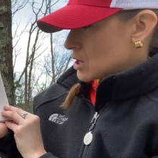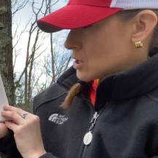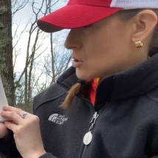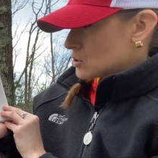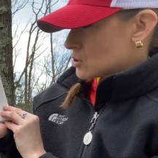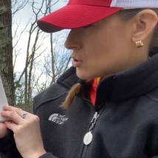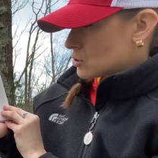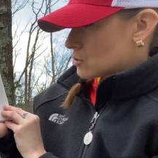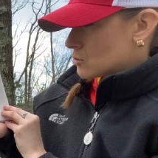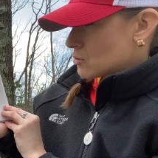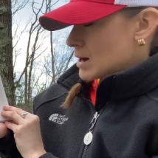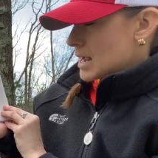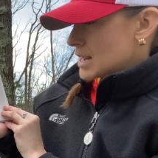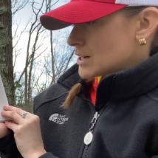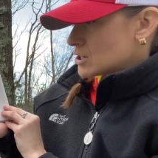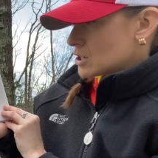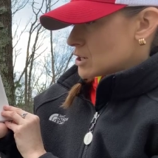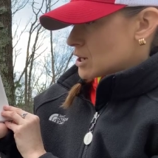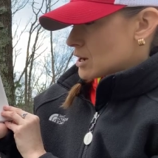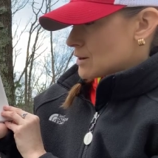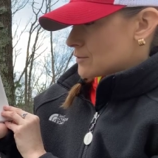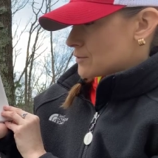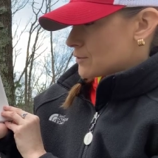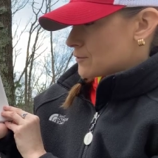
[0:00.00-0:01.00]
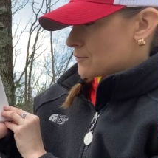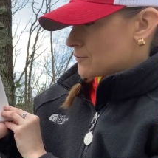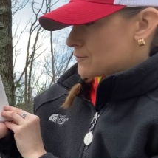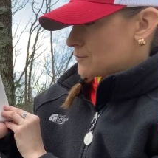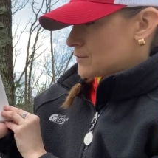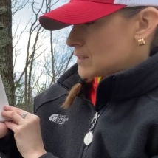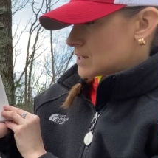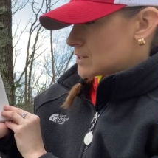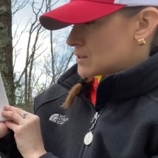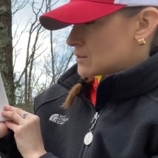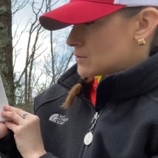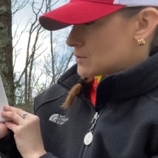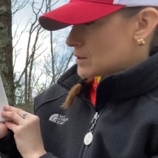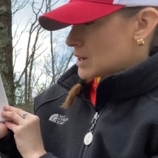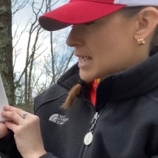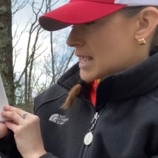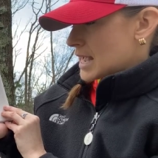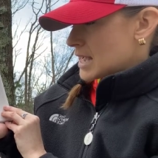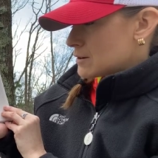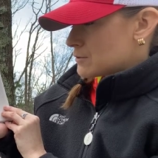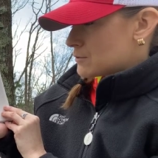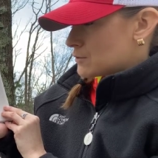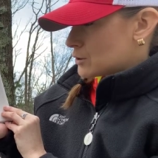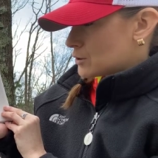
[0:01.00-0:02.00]
scratching off a fist a
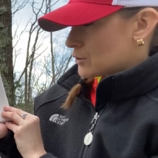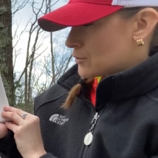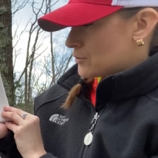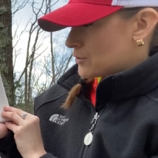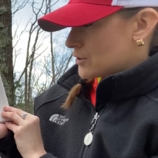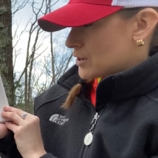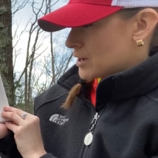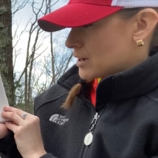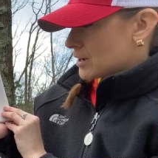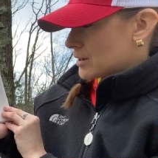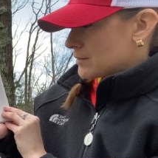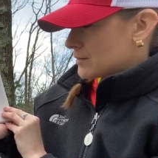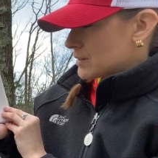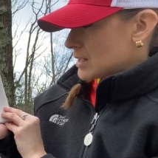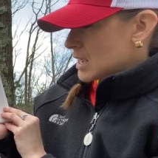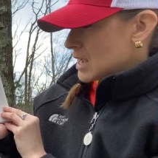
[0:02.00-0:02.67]
handful of fur.